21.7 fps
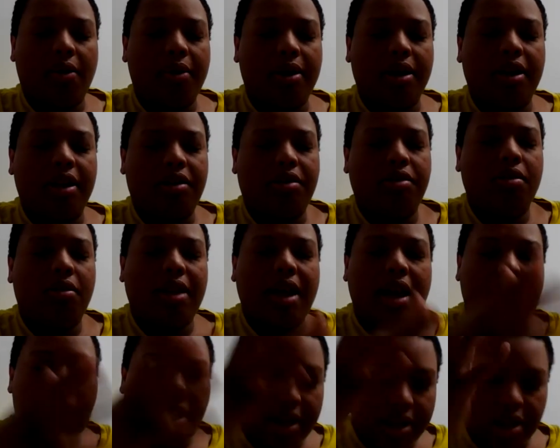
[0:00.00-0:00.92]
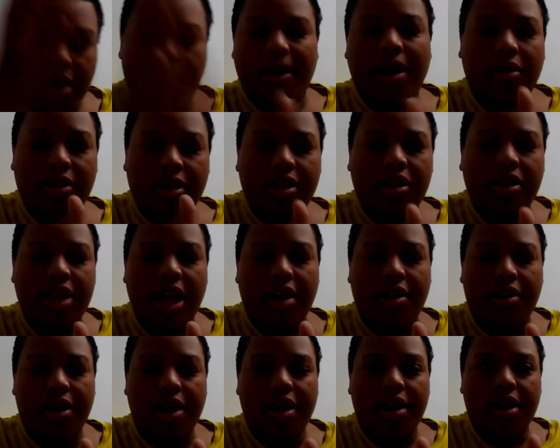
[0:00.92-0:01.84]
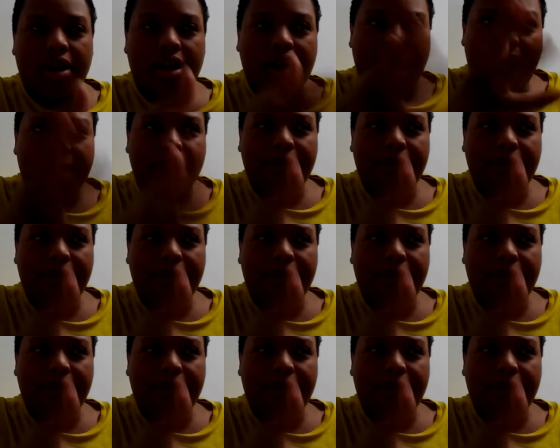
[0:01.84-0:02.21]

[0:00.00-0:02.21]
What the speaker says: let you know that it's coming out this Saturday at